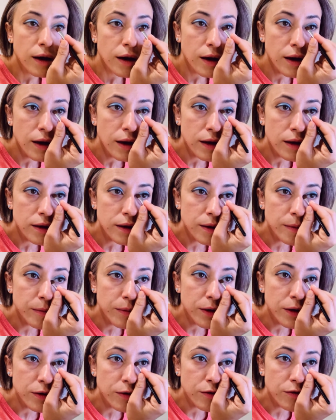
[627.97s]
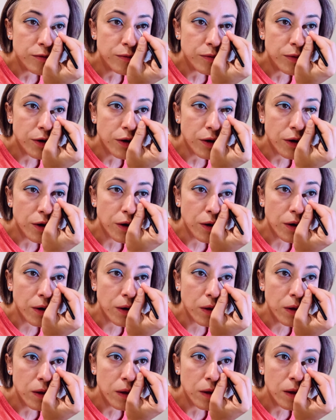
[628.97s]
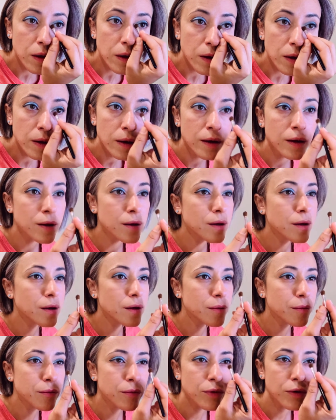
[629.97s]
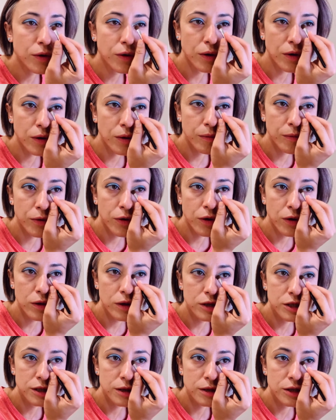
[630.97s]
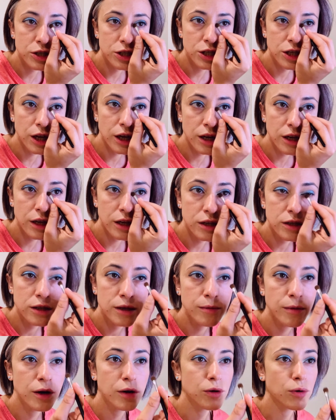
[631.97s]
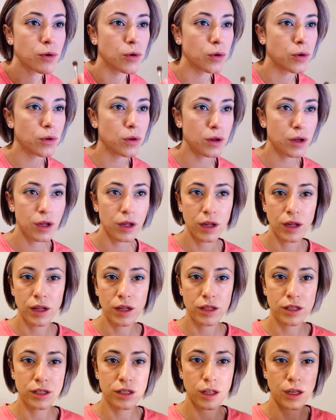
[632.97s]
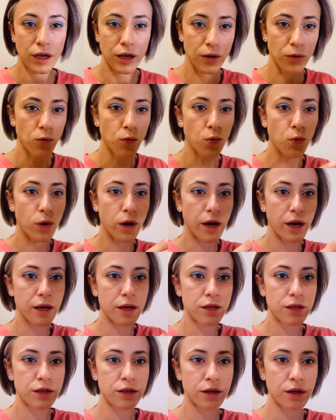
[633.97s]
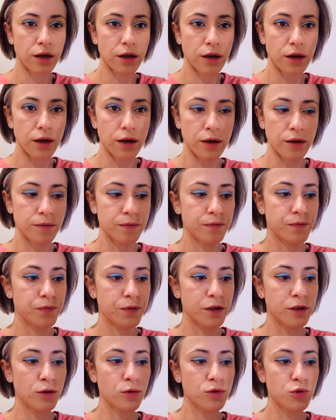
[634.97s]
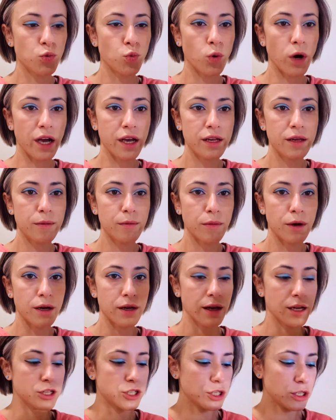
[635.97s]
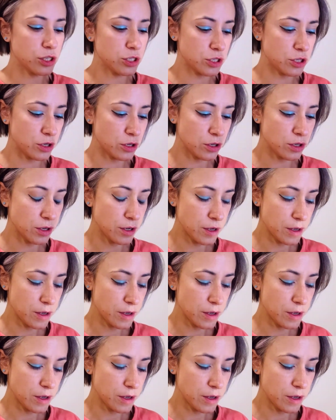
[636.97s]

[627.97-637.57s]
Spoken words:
Add a bit of pearl. Pearl is the shiniest among all. It's like a white, it looks white, but actually it's not.